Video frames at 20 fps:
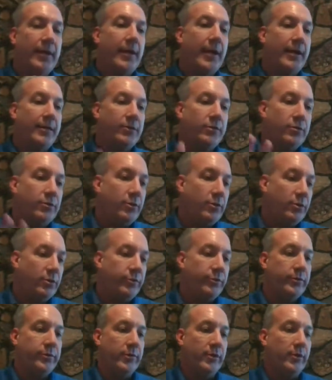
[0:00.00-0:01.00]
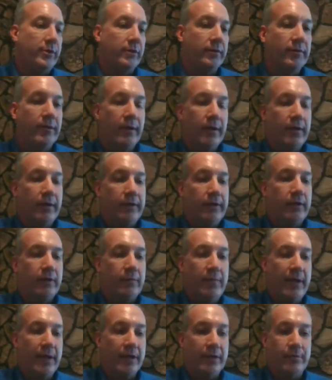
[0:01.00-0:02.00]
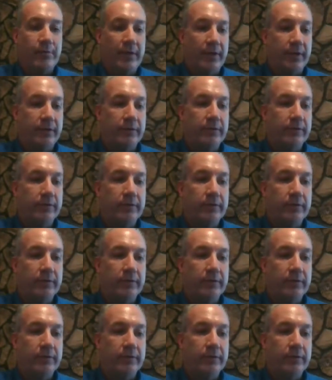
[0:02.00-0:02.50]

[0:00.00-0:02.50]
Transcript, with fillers: And you'd use the the management